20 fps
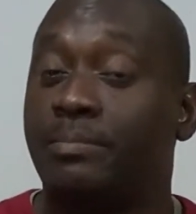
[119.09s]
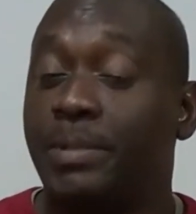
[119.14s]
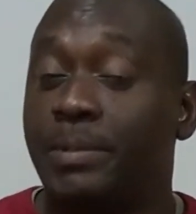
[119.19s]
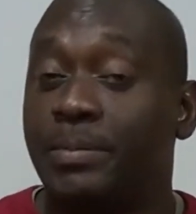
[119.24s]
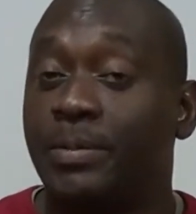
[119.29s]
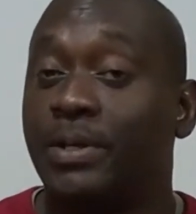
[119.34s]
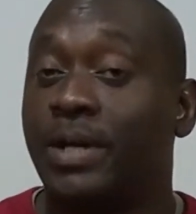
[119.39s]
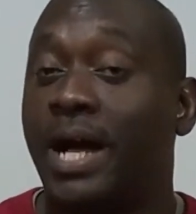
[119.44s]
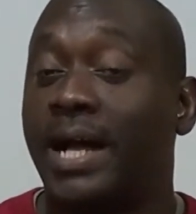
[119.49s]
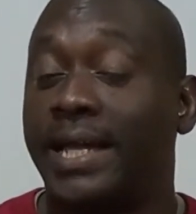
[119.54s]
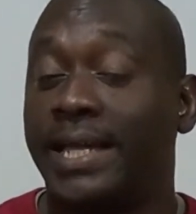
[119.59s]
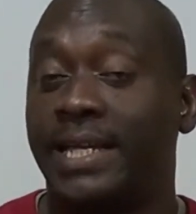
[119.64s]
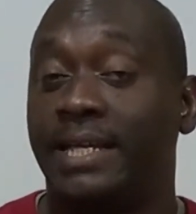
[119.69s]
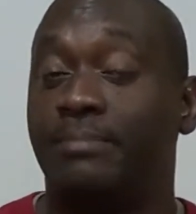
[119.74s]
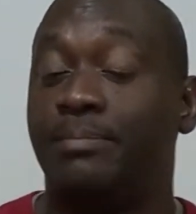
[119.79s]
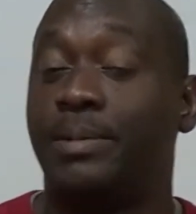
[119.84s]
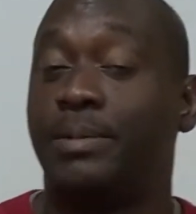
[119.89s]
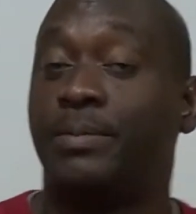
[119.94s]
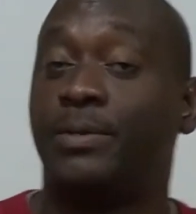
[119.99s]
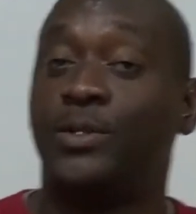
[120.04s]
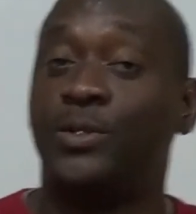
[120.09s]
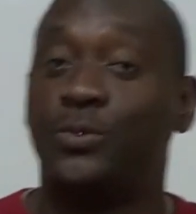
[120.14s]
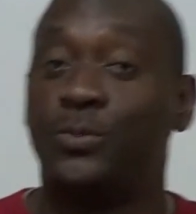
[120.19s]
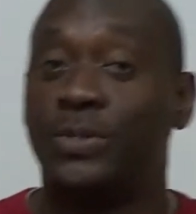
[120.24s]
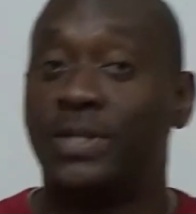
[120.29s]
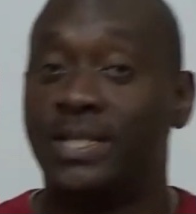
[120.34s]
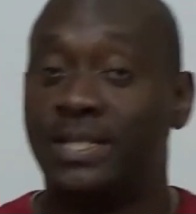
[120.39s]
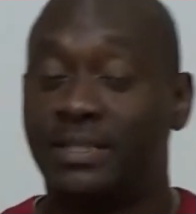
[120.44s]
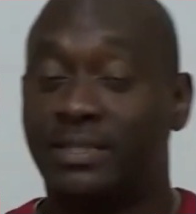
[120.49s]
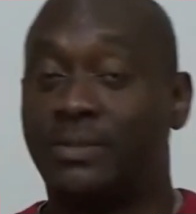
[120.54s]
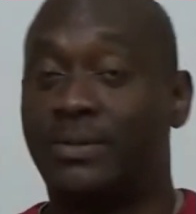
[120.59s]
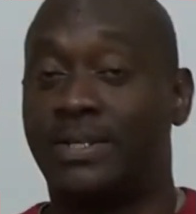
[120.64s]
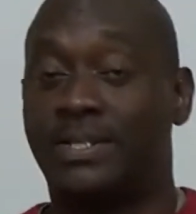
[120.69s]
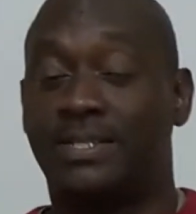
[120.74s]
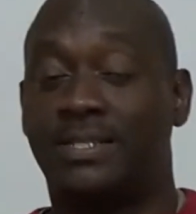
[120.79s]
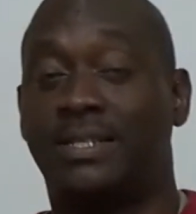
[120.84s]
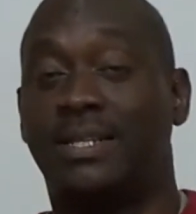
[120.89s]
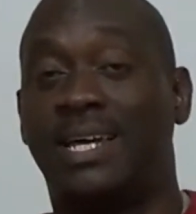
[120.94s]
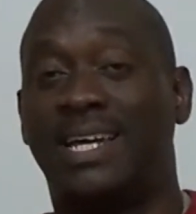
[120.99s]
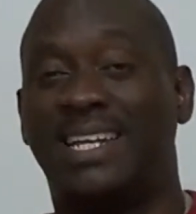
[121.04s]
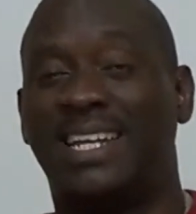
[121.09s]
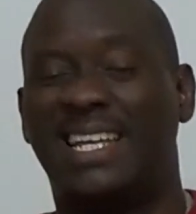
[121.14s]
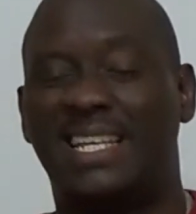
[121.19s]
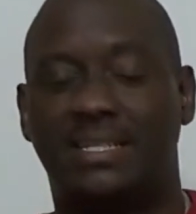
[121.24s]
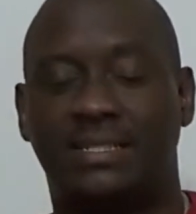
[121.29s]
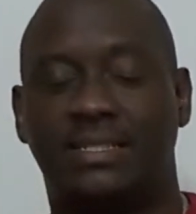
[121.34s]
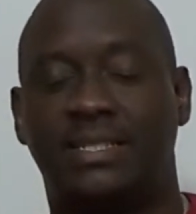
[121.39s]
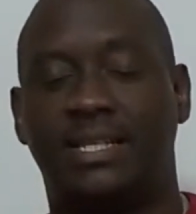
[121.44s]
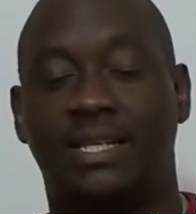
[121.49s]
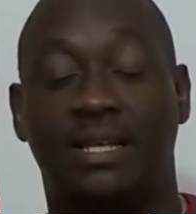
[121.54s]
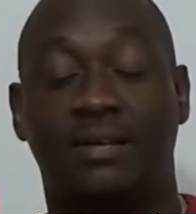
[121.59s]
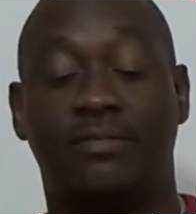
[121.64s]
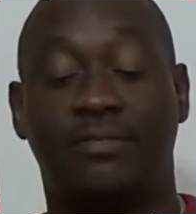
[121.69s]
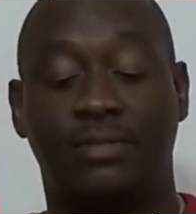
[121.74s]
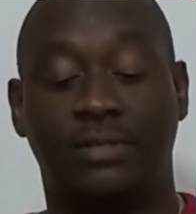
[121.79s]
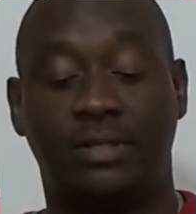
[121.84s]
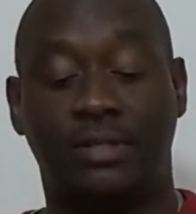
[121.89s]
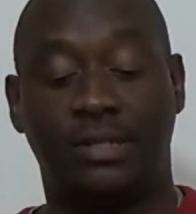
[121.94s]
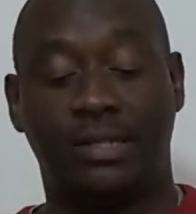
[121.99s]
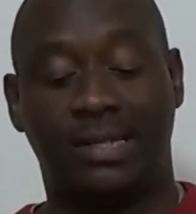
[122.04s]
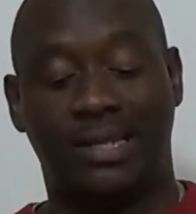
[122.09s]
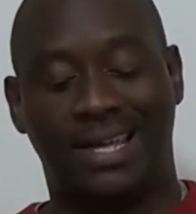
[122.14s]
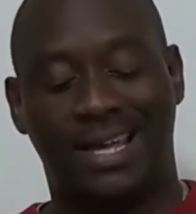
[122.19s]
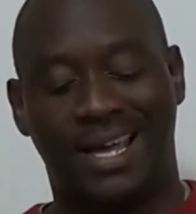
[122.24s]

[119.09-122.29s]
people doing this question at SE level,